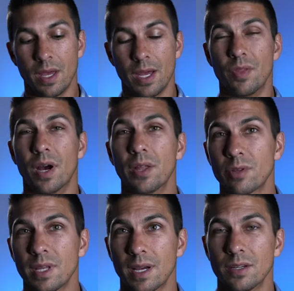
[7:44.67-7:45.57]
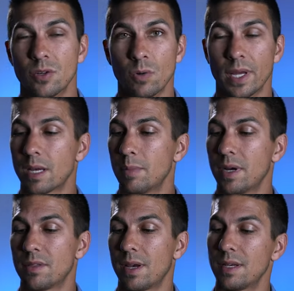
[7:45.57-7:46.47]
And the other thing I don't like
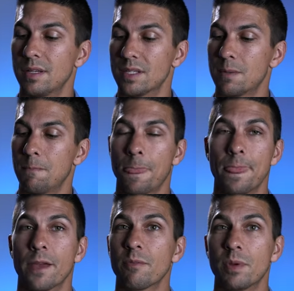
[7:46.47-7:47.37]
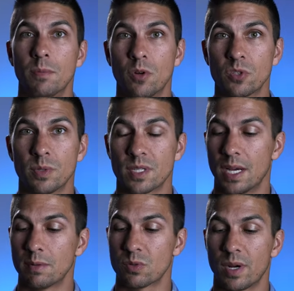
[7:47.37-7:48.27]
about that is there have been multiple
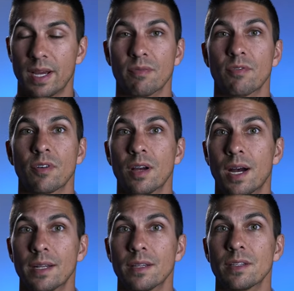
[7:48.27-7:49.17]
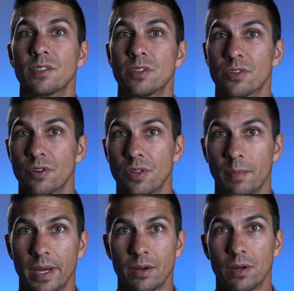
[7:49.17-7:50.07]
times where I have forgotten to turn the
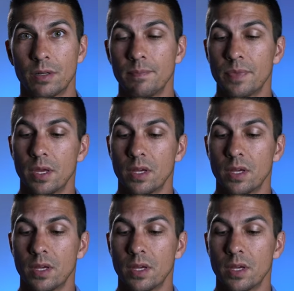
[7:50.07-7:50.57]
mic on.